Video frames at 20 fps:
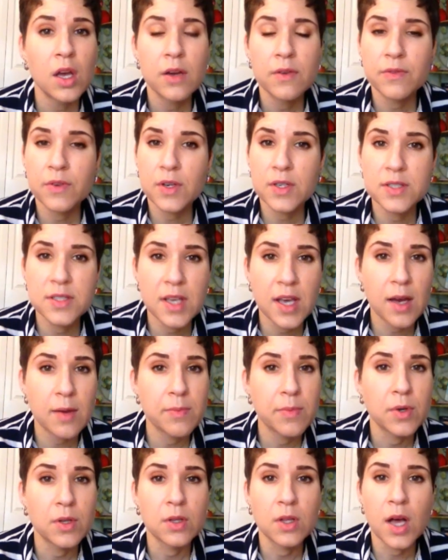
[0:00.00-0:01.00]
for
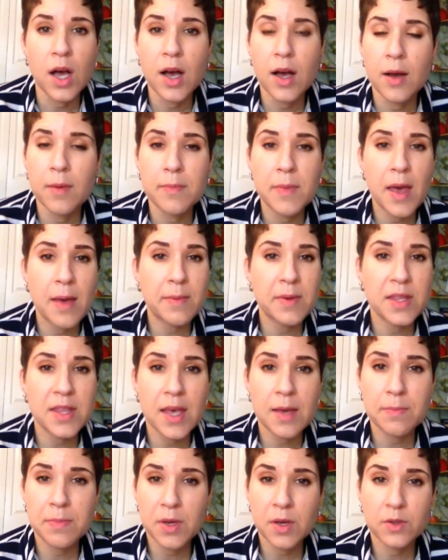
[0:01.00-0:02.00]
example, maybe
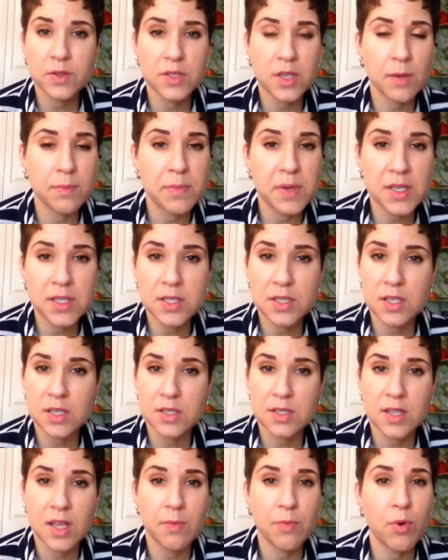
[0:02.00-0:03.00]
they built a
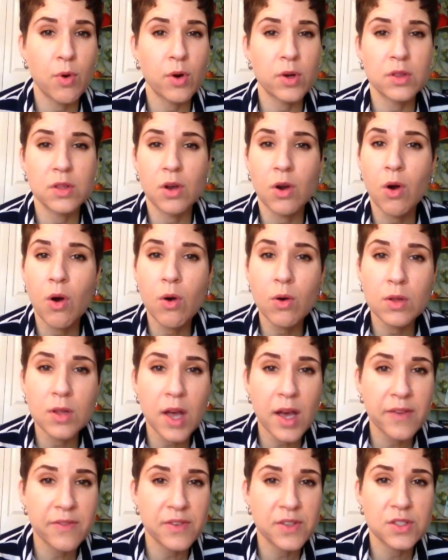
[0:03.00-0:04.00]
business, they poured their whole
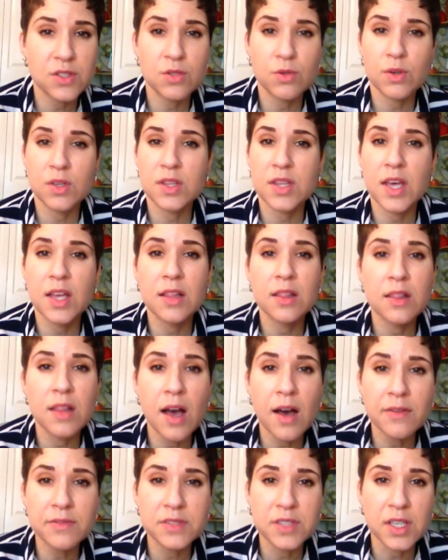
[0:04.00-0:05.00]
life into it, they
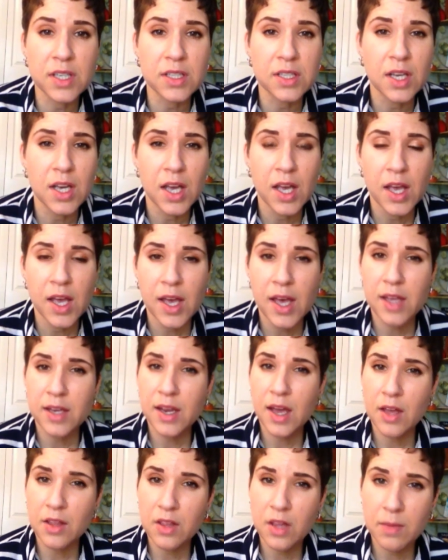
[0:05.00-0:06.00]
loved it, and
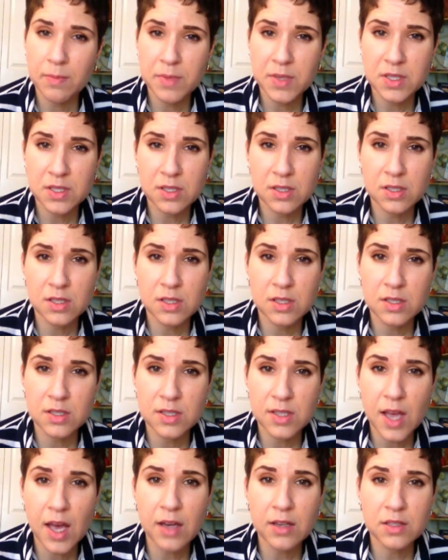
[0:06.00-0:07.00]
now that business isn't
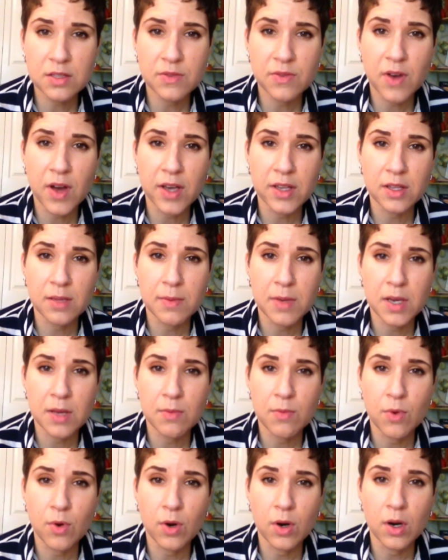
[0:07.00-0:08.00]
satisfying them
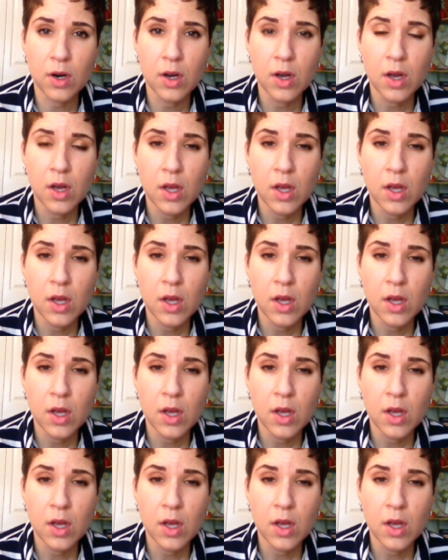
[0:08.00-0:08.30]
anymore.